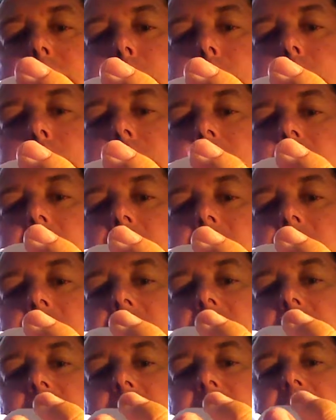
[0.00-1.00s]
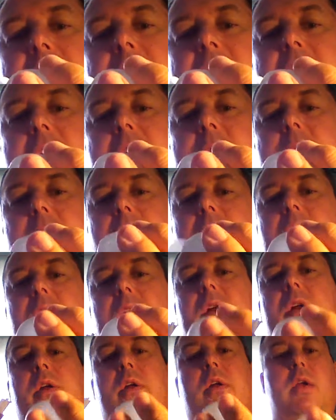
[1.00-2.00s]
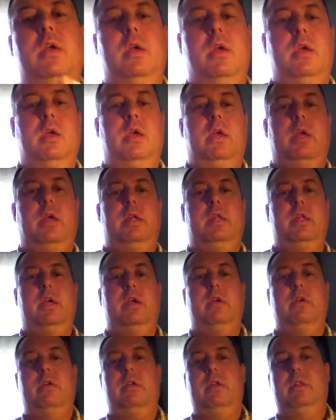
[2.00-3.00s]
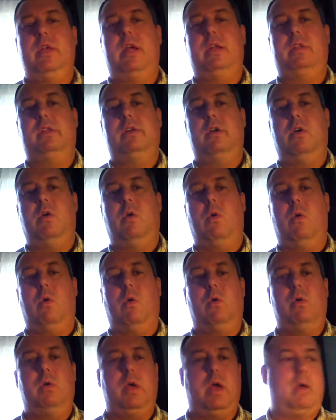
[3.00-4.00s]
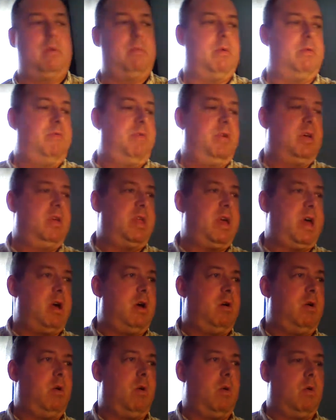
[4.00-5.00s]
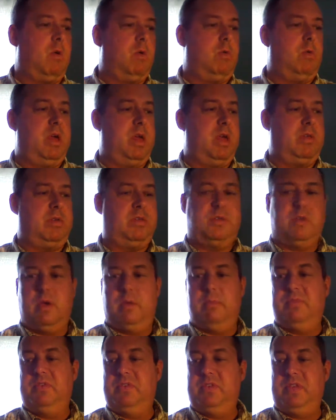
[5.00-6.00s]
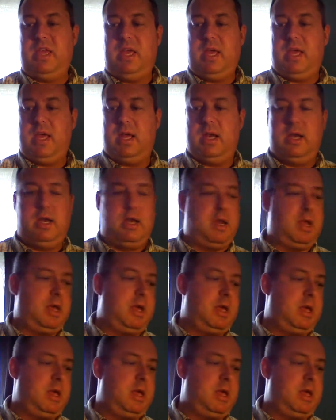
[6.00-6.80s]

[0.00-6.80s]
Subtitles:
reorient my camera. And that's a hole. I'm going to fill that hole with some sand.